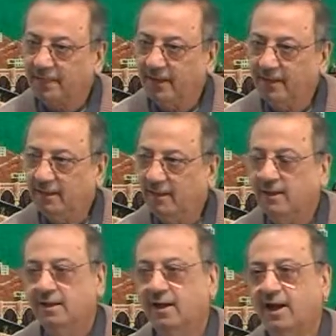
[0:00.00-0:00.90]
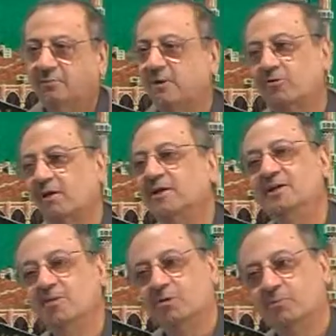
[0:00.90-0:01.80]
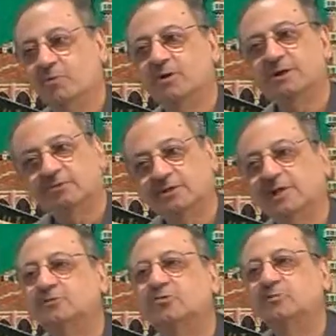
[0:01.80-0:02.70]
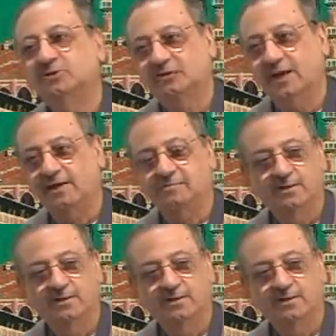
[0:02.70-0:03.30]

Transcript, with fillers: Huh? I'm not writing on board, it will take too much time.